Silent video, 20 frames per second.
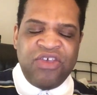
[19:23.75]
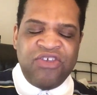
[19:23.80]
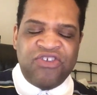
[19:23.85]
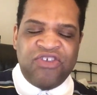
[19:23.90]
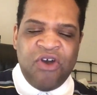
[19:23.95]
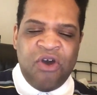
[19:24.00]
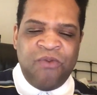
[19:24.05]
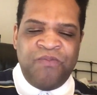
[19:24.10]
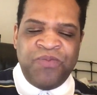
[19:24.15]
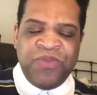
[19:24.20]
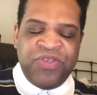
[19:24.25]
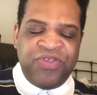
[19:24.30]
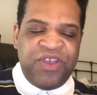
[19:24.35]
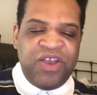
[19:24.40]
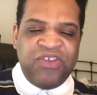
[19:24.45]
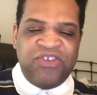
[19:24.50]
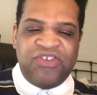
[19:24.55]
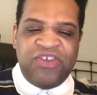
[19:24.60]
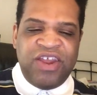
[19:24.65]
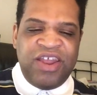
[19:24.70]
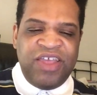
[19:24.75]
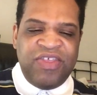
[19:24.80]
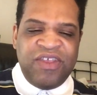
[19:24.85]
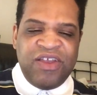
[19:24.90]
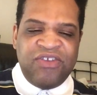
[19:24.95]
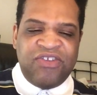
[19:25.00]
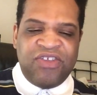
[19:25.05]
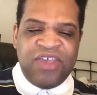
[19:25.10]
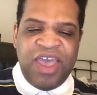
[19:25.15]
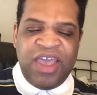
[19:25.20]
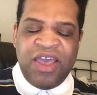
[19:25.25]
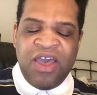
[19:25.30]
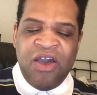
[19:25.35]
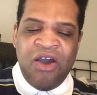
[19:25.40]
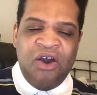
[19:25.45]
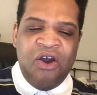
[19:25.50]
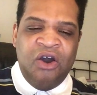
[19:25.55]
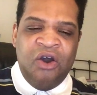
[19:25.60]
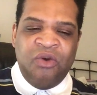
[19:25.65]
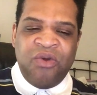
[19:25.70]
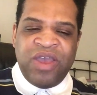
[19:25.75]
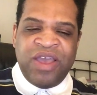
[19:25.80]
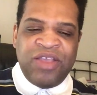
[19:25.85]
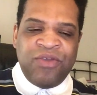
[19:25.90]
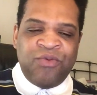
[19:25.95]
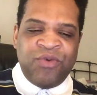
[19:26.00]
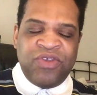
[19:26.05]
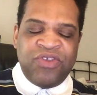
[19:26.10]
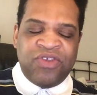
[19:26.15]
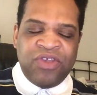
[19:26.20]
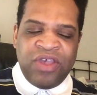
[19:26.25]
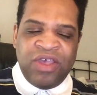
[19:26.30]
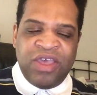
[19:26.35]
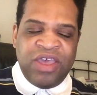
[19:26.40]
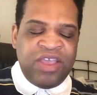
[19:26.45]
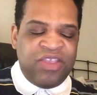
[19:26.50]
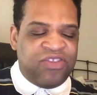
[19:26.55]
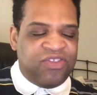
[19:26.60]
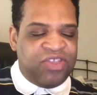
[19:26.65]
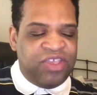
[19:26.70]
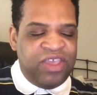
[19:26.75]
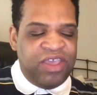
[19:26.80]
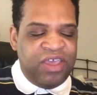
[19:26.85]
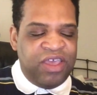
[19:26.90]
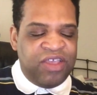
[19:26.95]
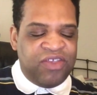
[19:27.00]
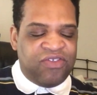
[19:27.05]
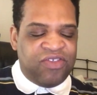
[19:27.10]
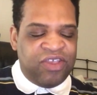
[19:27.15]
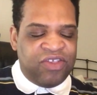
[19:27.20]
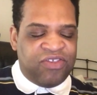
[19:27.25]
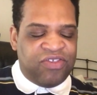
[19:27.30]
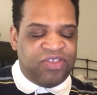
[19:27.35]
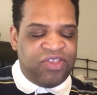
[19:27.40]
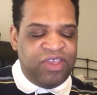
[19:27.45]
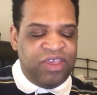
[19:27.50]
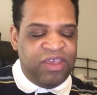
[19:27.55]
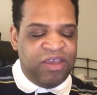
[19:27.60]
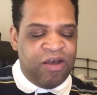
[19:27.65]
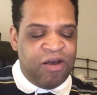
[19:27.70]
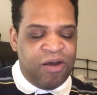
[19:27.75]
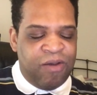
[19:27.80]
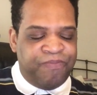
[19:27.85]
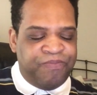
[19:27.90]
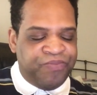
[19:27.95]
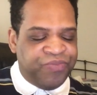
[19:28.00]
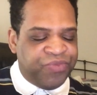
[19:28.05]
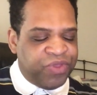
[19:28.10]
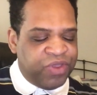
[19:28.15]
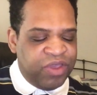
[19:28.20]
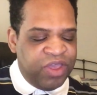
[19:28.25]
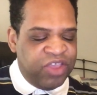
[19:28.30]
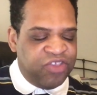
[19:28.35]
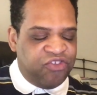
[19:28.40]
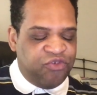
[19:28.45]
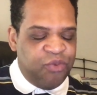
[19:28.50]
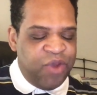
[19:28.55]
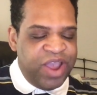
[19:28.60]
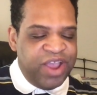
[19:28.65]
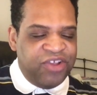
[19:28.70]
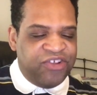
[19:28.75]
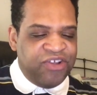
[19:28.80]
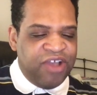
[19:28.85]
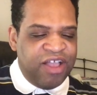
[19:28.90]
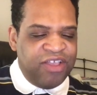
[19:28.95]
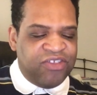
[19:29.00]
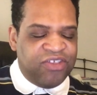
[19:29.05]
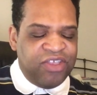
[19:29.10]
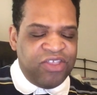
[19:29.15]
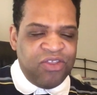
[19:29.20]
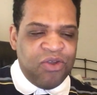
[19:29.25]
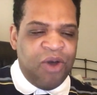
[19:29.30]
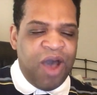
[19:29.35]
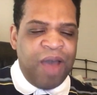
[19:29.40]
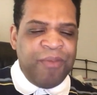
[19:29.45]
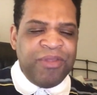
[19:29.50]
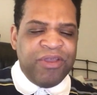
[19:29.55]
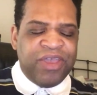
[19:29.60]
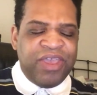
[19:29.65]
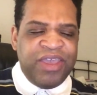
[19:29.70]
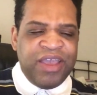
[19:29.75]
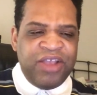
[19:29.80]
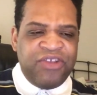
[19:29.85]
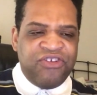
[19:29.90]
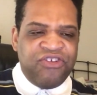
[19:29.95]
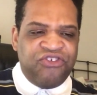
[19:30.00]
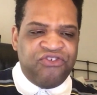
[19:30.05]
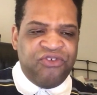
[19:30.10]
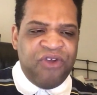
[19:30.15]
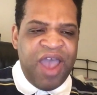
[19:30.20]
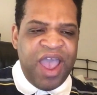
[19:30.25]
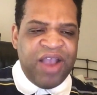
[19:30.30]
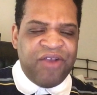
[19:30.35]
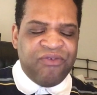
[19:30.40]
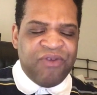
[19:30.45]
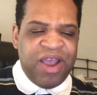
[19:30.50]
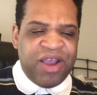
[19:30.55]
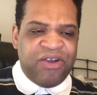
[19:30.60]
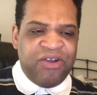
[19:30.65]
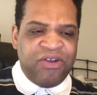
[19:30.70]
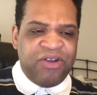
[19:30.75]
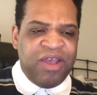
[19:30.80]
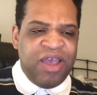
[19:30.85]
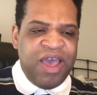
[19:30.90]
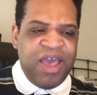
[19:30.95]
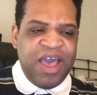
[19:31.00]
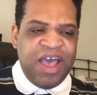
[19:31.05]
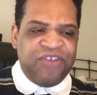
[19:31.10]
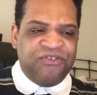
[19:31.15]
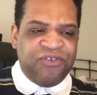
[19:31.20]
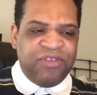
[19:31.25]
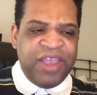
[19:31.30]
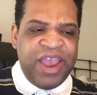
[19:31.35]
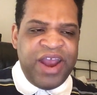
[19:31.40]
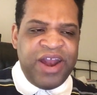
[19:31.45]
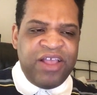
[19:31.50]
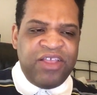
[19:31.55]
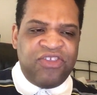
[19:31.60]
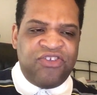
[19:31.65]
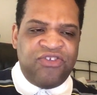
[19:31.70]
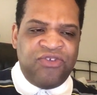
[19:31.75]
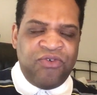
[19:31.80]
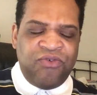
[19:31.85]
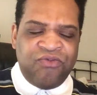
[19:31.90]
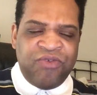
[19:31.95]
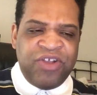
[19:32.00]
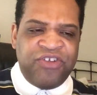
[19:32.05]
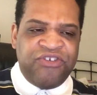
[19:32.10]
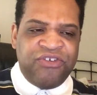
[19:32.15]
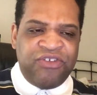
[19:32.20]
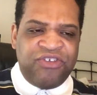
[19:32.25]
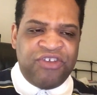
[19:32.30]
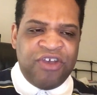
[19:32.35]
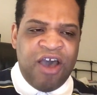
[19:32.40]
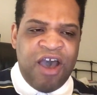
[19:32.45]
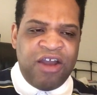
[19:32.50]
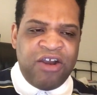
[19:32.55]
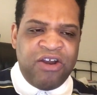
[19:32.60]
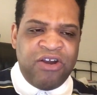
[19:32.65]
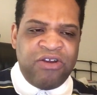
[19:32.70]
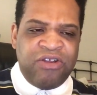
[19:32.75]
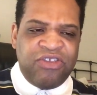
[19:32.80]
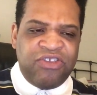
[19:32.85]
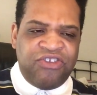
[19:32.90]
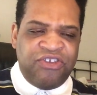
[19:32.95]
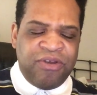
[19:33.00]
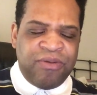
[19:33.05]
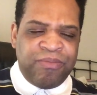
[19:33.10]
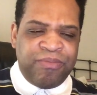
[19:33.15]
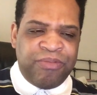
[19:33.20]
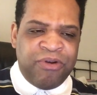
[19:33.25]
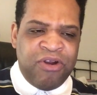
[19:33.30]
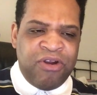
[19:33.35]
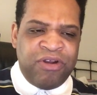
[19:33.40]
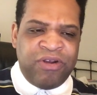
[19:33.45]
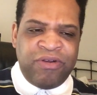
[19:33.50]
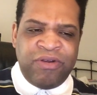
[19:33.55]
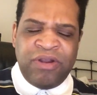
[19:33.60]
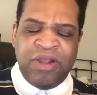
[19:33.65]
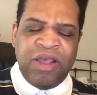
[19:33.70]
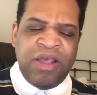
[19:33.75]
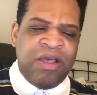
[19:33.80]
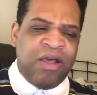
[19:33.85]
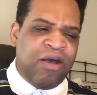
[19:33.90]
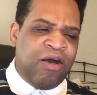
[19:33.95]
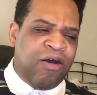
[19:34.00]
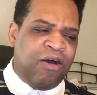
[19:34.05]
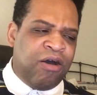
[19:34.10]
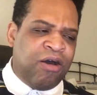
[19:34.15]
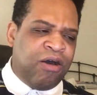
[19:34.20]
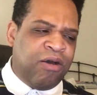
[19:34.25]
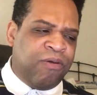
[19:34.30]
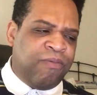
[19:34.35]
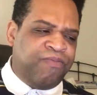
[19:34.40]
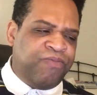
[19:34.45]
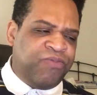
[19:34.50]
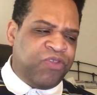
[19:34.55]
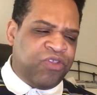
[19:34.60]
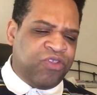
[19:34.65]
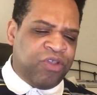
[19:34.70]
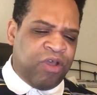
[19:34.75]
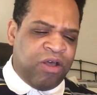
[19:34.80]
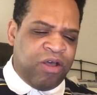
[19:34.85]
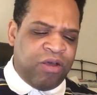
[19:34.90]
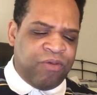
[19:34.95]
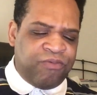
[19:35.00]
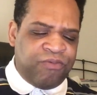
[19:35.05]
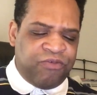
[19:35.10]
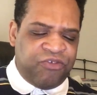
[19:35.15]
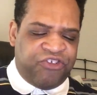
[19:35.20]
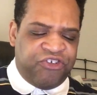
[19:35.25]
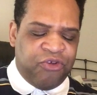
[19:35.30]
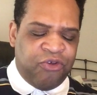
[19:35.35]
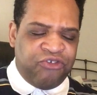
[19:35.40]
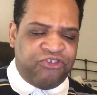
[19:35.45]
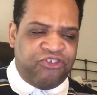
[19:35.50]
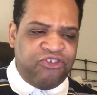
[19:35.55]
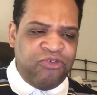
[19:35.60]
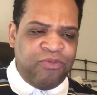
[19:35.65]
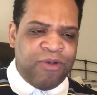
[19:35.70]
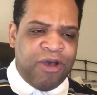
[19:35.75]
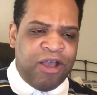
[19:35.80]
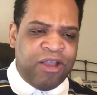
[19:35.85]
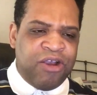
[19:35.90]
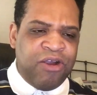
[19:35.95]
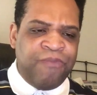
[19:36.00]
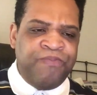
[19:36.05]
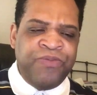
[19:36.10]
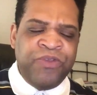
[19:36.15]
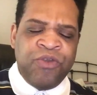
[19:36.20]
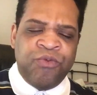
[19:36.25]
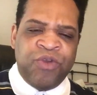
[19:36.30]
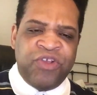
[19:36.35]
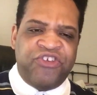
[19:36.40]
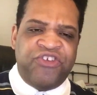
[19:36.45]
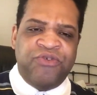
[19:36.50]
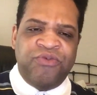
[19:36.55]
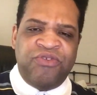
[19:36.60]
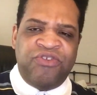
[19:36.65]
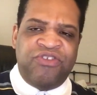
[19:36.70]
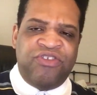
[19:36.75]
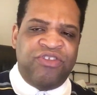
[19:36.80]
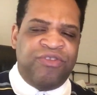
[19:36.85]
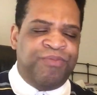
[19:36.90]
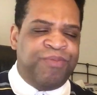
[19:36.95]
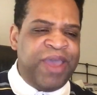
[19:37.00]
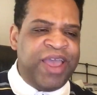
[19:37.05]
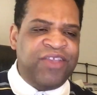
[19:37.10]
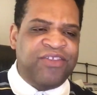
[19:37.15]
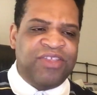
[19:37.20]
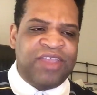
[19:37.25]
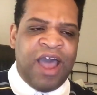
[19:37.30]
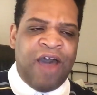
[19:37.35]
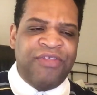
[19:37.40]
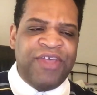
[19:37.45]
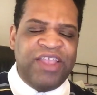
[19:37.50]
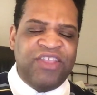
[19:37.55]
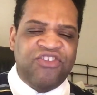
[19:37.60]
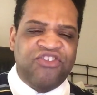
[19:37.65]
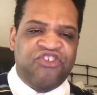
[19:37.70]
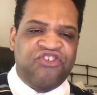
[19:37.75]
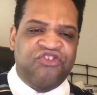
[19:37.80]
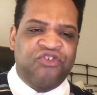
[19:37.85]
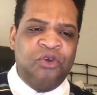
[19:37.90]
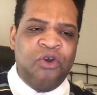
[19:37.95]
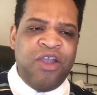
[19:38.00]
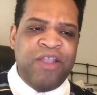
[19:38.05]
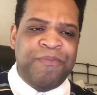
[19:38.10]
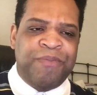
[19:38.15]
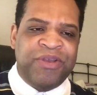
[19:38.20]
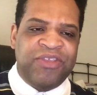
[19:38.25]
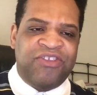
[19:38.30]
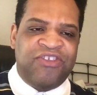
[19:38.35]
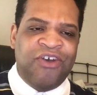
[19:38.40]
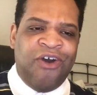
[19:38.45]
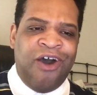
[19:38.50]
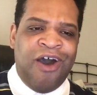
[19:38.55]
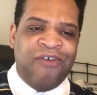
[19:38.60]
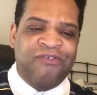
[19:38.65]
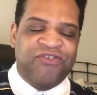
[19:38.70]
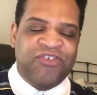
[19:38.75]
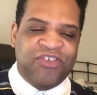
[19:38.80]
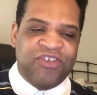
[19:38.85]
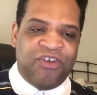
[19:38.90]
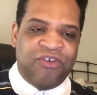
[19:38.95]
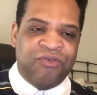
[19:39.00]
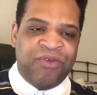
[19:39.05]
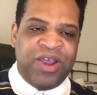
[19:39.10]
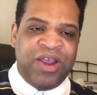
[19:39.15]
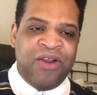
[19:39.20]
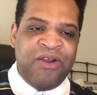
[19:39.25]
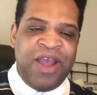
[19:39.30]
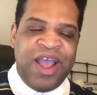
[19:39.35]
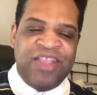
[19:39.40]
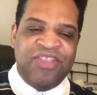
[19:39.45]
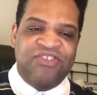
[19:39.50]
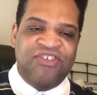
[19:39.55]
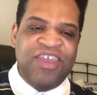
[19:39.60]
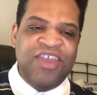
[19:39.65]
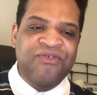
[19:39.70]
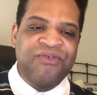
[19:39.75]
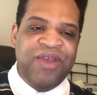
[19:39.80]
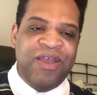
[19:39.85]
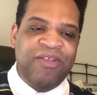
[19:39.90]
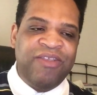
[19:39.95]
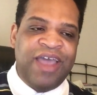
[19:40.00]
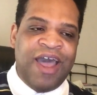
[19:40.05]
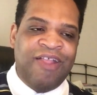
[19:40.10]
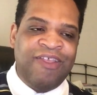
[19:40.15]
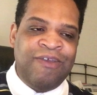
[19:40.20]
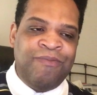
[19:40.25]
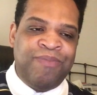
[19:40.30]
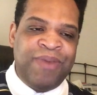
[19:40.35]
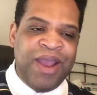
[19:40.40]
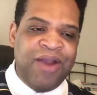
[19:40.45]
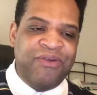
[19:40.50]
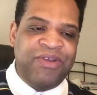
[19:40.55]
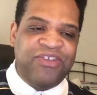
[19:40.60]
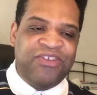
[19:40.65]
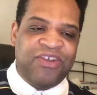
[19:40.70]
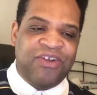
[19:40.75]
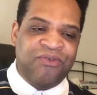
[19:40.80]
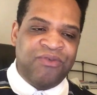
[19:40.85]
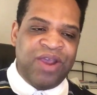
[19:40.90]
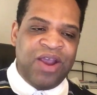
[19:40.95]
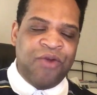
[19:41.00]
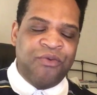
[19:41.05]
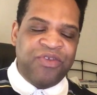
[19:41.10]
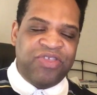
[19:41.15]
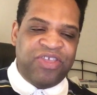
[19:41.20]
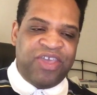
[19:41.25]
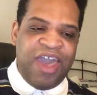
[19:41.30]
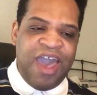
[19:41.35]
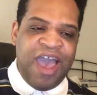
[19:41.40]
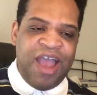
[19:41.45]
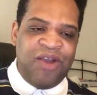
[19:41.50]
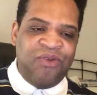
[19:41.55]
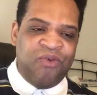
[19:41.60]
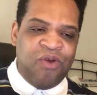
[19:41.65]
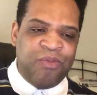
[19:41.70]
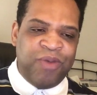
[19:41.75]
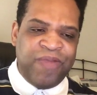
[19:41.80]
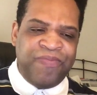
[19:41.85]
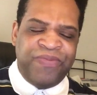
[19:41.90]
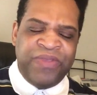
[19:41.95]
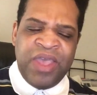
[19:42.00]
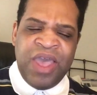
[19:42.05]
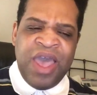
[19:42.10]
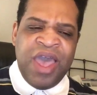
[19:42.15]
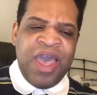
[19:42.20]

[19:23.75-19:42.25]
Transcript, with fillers: So they're sitting there saying, "Oh, it was it's the it's it's the um it's Dwayne Johnson." No, I'm looking at your track record as related to Richard Donner, Tim Burton, uh, um, Joel Schumacher, what you based how they destroyed Pitof's career and derailed Halle Berry's career with Catwoman.